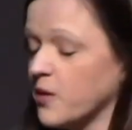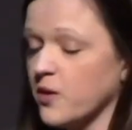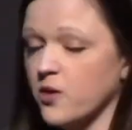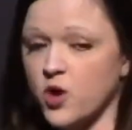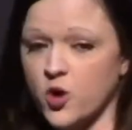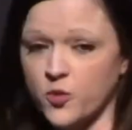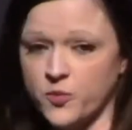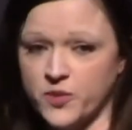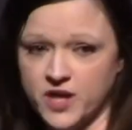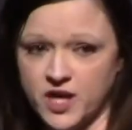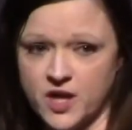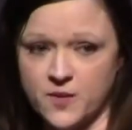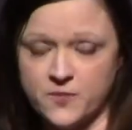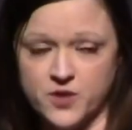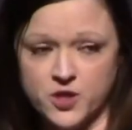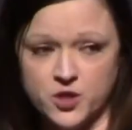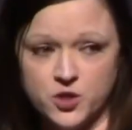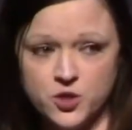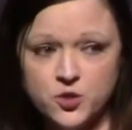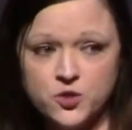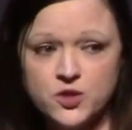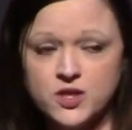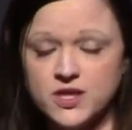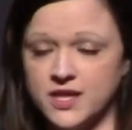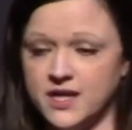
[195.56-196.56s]
we were opening up a
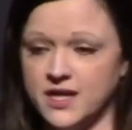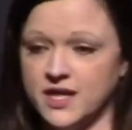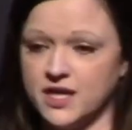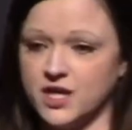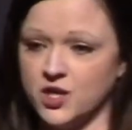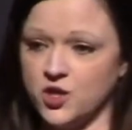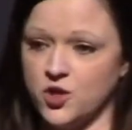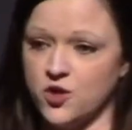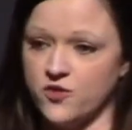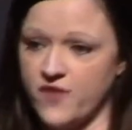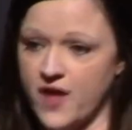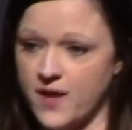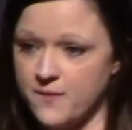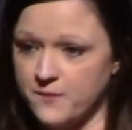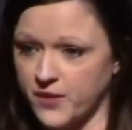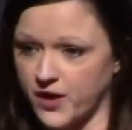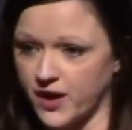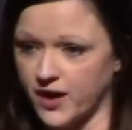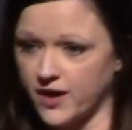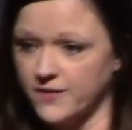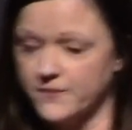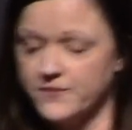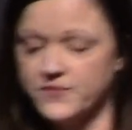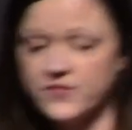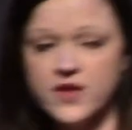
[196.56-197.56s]
new clinic in
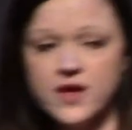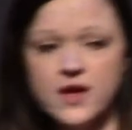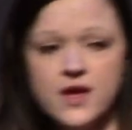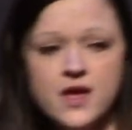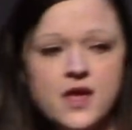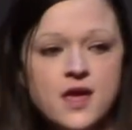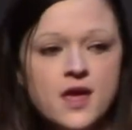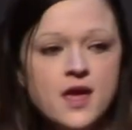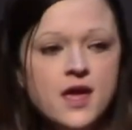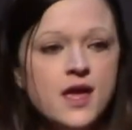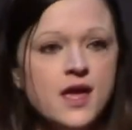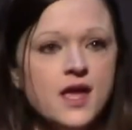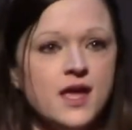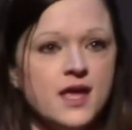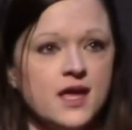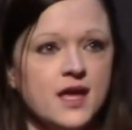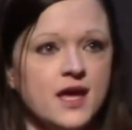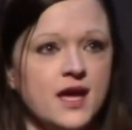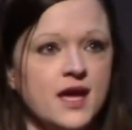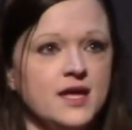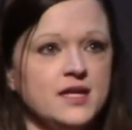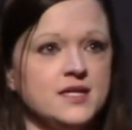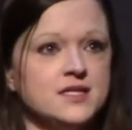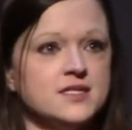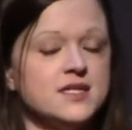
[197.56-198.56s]
November.
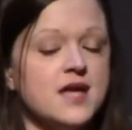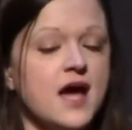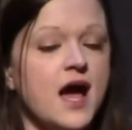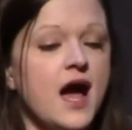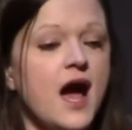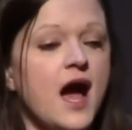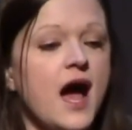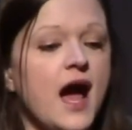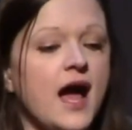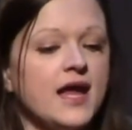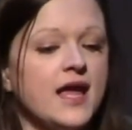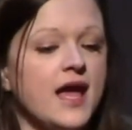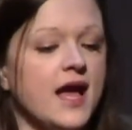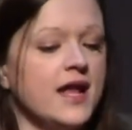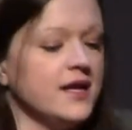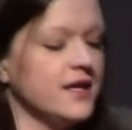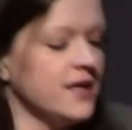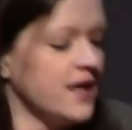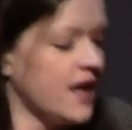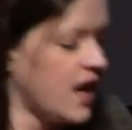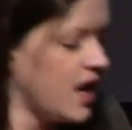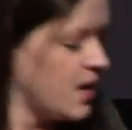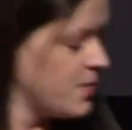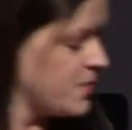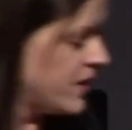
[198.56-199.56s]
And I ended
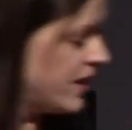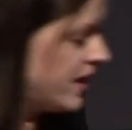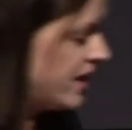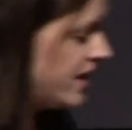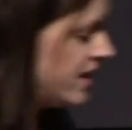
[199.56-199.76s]
up